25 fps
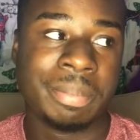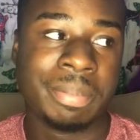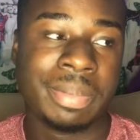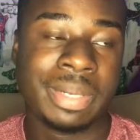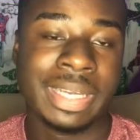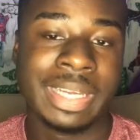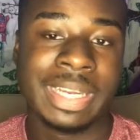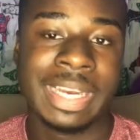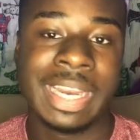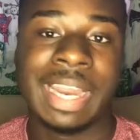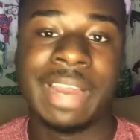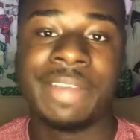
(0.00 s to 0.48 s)

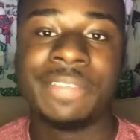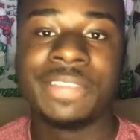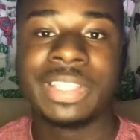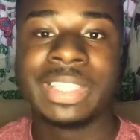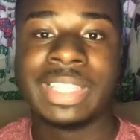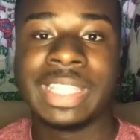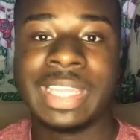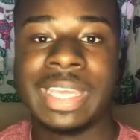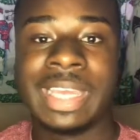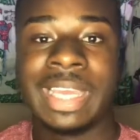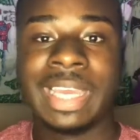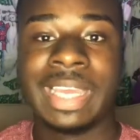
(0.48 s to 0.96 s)
But
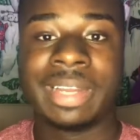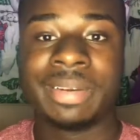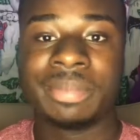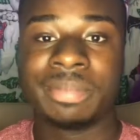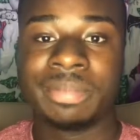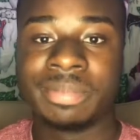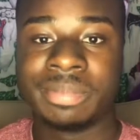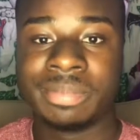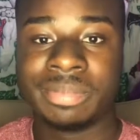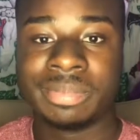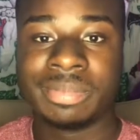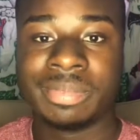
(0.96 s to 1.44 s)
everything
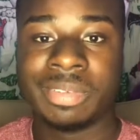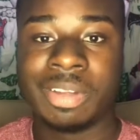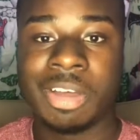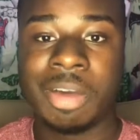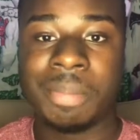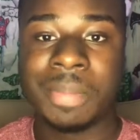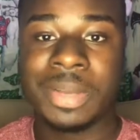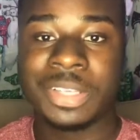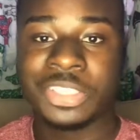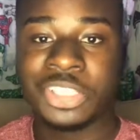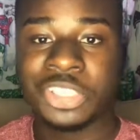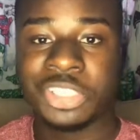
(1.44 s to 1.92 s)

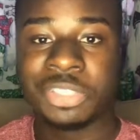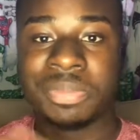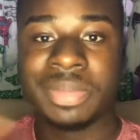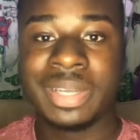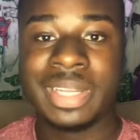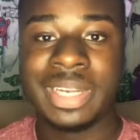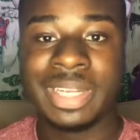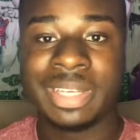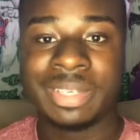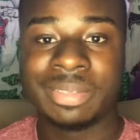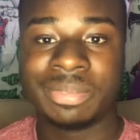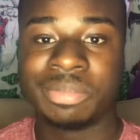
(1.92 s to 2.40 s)
on my social
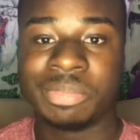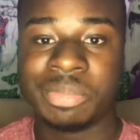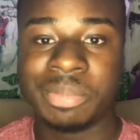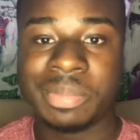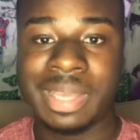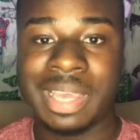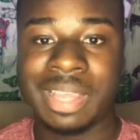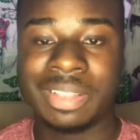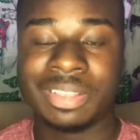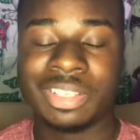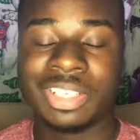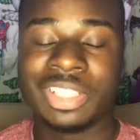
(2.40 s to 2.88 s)
media will
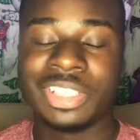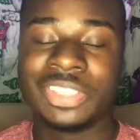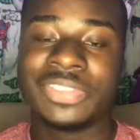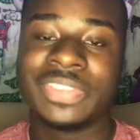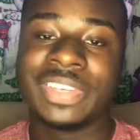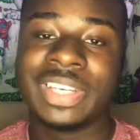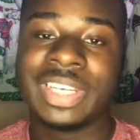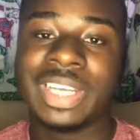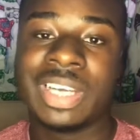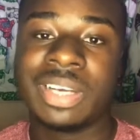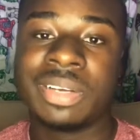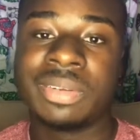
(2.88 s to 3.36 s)
be after this
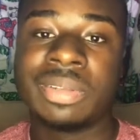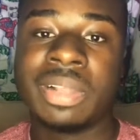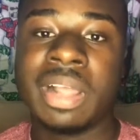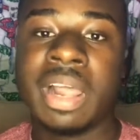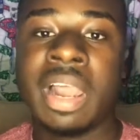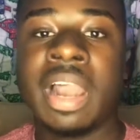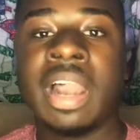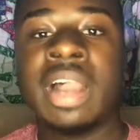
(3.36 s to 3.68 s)
video.